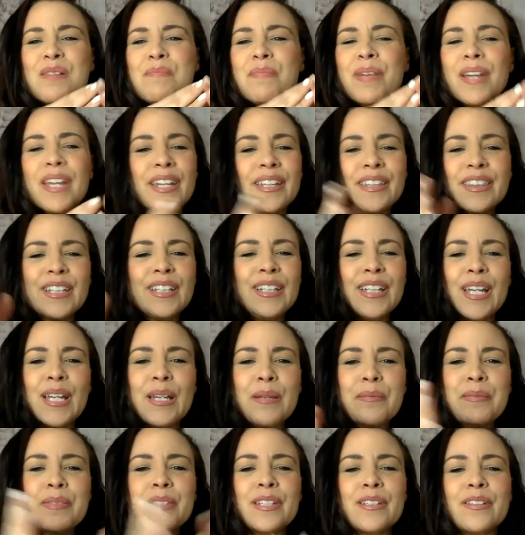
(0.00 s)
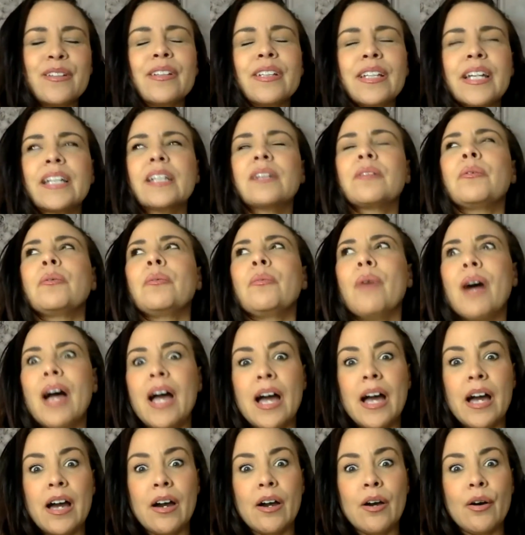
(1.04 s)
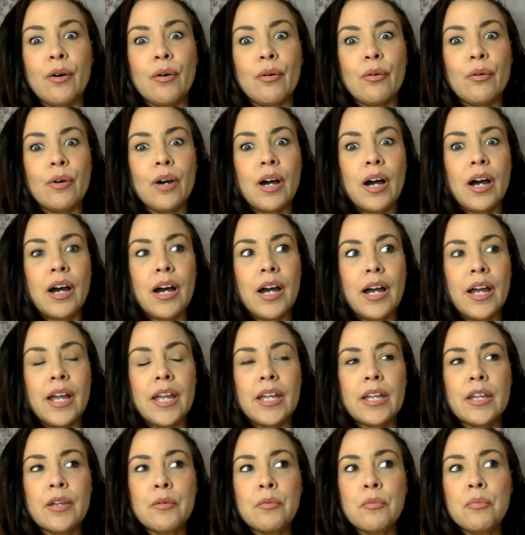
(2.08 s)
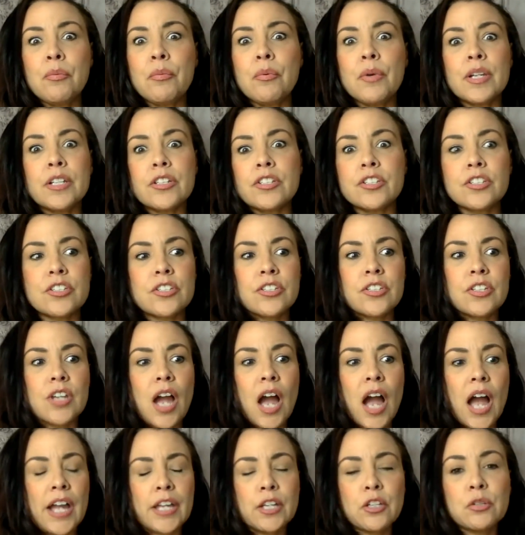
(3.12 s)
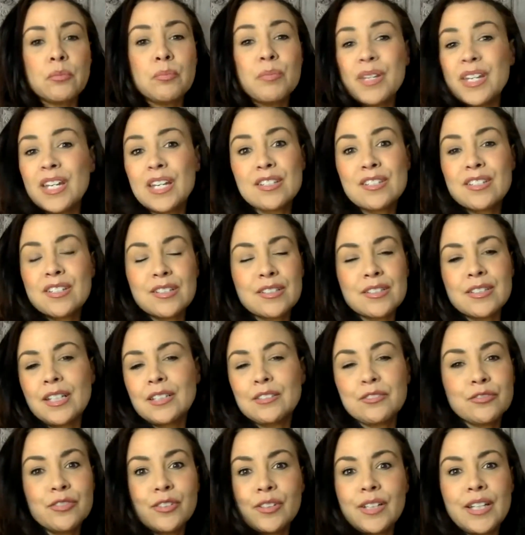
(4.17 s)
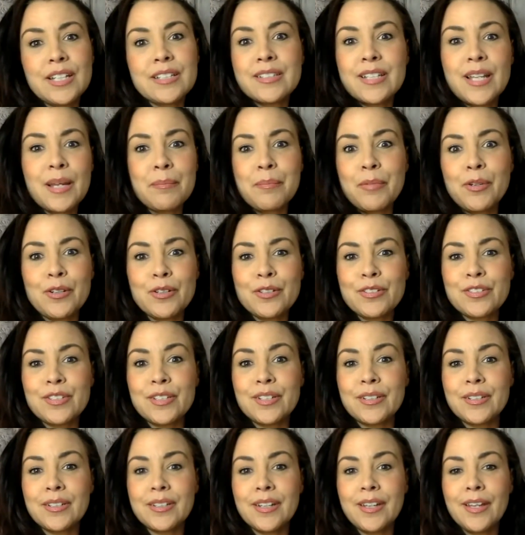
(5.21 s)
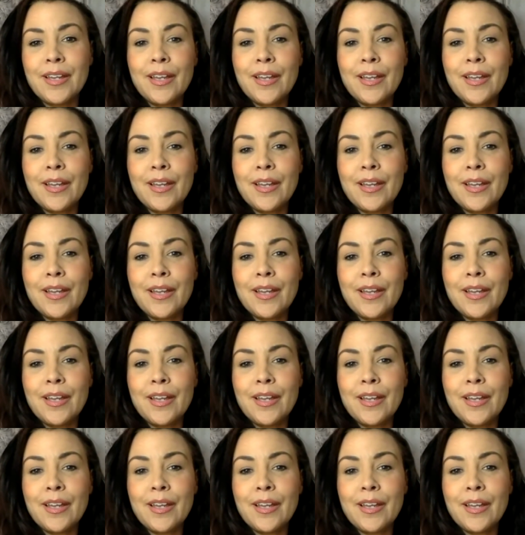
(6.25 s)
Pick the names that you're like, wow, I wish I could be as successful as that person.